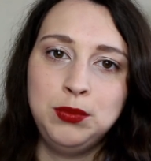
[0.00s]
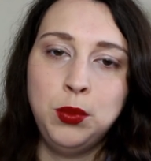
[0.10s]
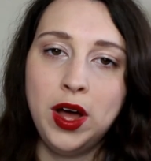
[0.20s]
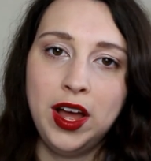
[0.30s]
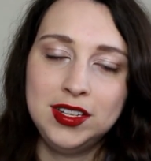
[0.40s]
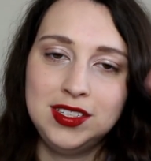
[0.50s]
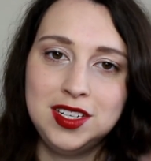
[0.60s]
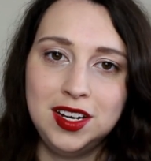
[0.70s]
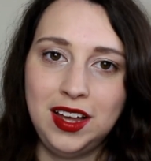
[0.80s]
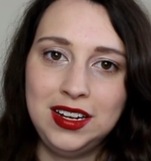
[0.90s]
worst
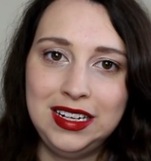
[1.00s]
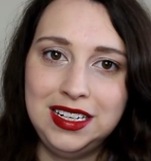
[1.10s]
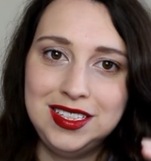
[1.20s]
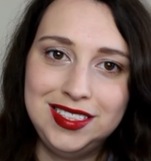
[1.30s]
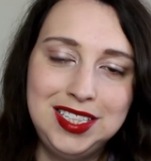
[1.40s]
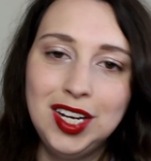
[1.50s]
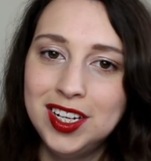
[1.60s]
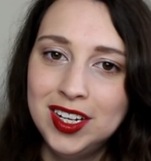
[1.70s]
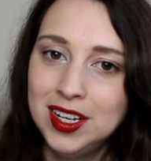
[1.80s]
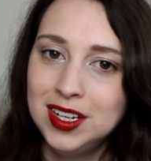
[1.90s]
to like least,
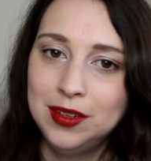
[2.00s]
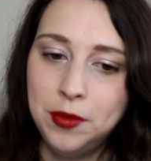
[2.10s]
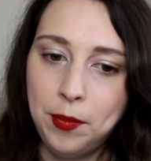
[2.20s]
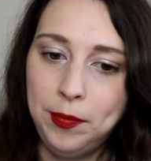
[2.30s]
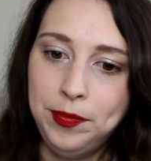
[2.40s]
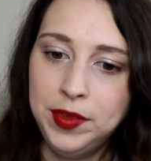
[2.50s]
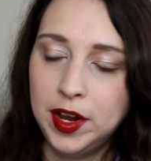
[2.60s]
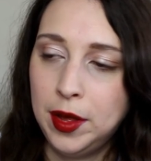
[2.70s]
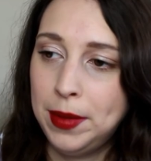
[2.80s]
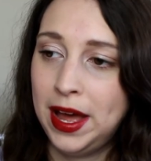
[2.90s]
you
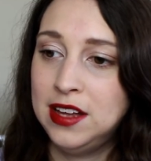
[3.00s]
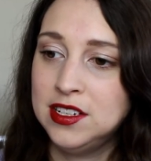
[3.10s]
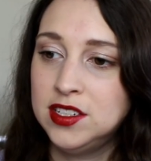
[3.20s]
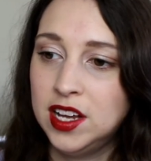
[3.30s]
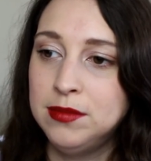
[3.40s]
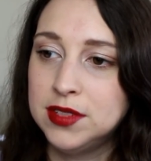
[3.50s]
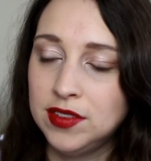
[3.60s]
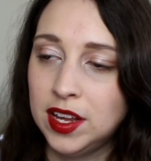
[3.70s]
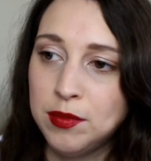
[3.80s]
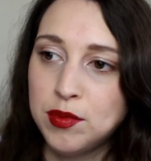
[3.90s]
know, bad in terms of
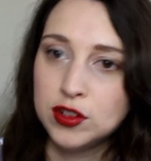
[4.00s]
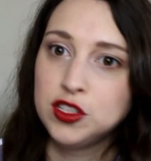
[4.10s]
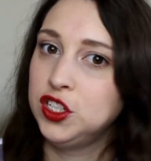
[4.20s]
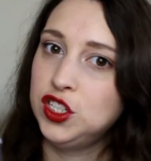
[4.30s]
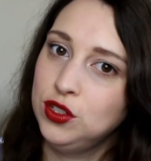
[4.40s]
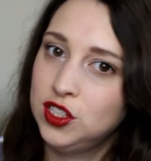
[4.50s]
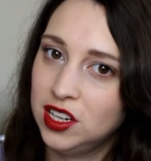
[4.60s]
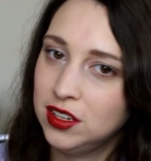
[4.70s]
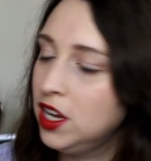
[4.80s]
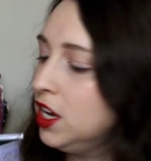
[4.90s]
like
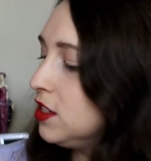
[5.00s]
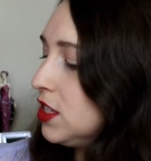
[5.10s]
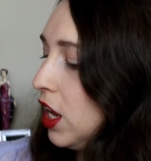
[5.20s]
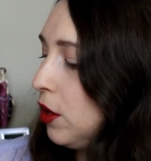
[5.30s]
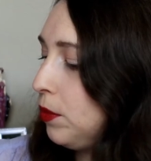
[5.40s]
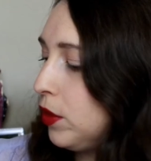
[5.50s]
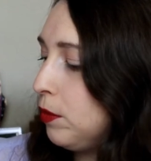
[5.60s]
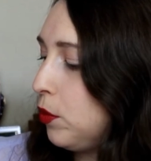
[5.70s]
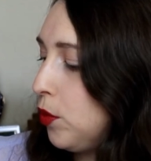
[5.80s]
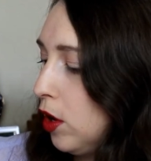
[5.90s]
prostitution. So
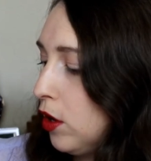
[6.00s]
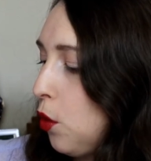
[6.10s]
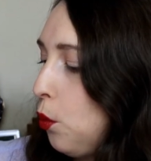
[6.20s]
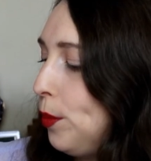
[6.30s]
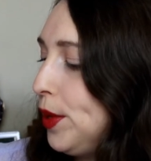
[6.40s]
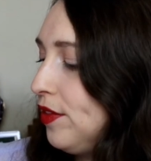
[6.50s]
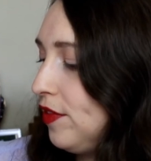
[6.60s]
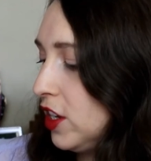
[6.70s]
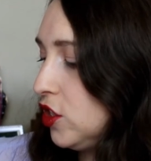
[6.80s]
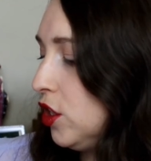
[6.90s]
number one, women of
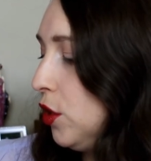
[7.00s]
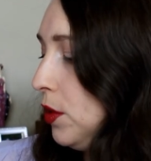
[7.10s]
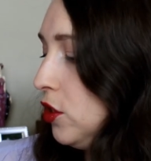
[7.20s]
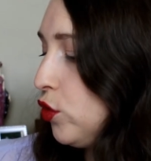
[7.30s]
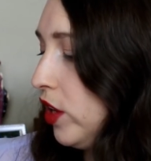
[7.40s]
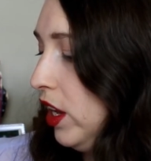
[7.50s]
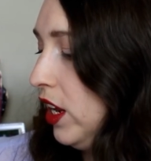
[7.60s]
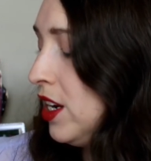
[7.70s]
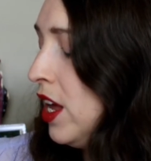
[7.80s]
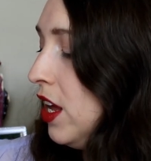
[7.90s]
fashion who
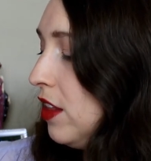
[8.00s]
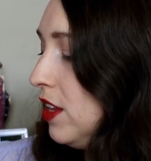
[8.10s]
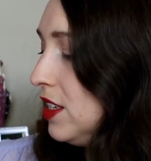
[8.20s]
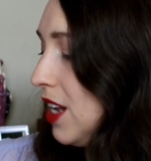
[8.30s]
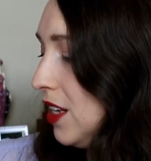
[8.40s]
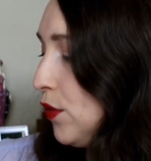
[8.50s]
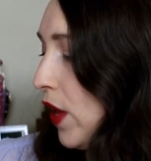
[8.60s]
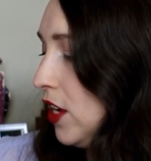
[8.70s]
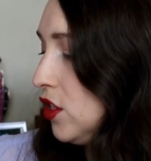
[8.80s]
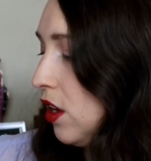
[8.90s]
intrigued. This
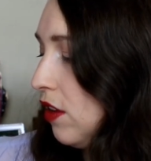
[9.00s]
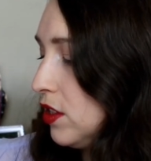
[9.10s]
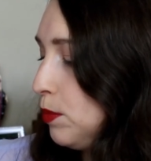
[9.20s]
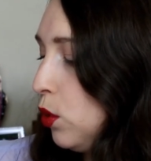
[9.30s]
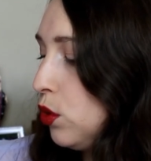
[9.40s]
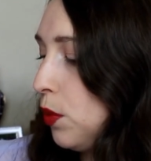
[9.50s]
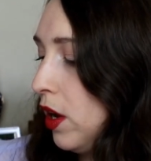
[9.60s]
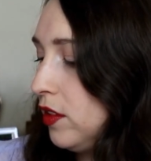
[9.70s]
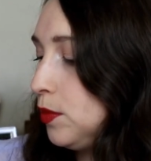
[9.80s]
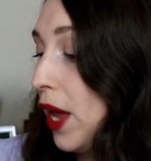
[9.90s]
classification covers bored
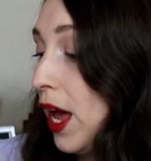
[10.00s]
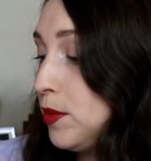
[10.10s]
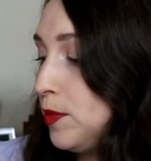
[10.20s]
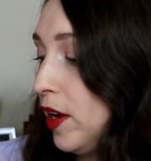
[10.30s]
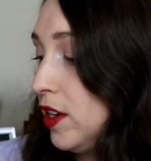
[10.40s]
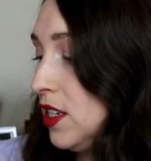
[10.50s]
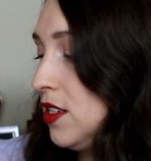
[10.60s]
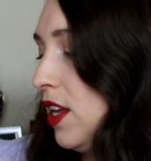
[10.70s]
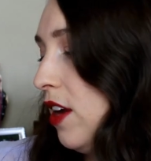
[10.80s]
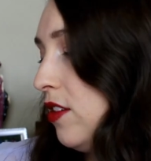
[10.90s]
wives, perhaps married into the